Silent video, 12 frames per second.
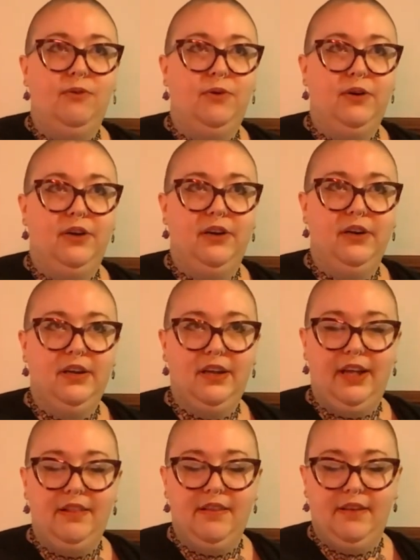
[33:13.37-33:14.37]
or
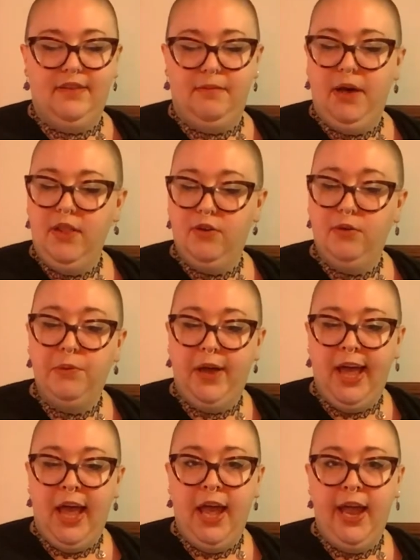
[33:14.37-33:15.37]
get sick some other
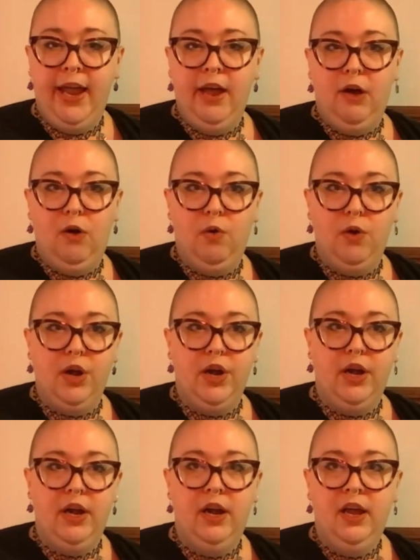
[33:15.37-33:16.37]
way,
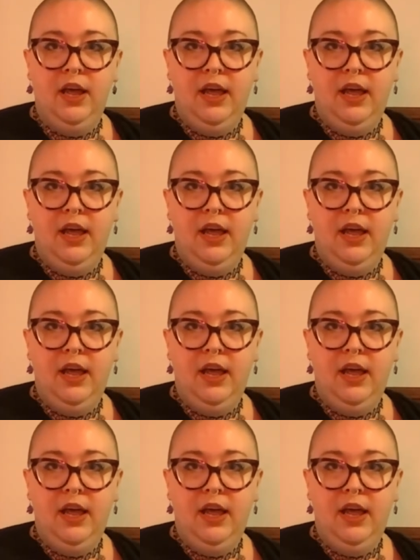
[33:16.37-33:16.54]
or